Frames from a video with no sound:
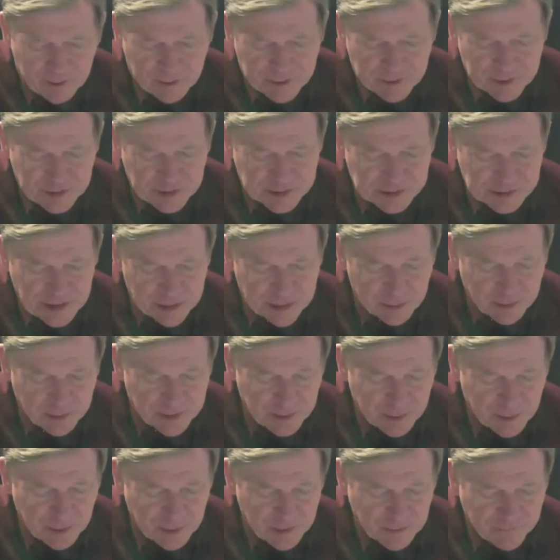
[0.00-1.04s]
Just like when
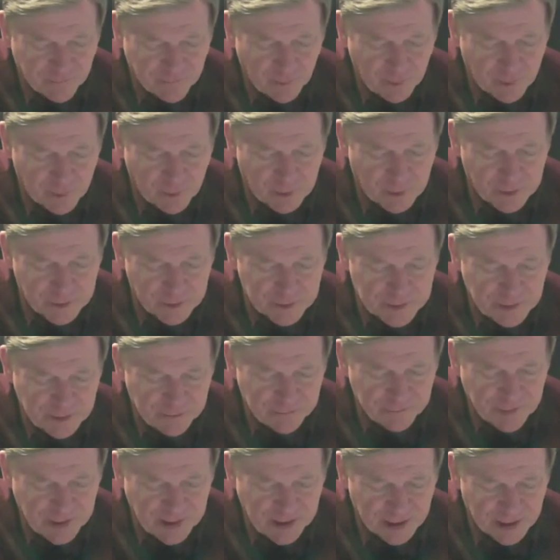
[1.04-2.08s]
you go to the 4 chord on the D
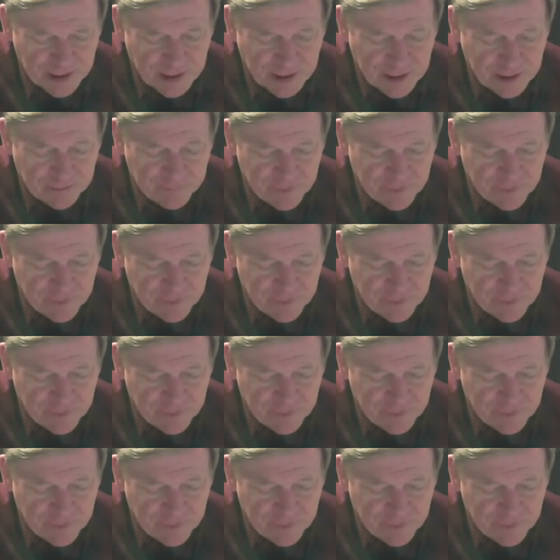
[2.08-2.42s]
flat,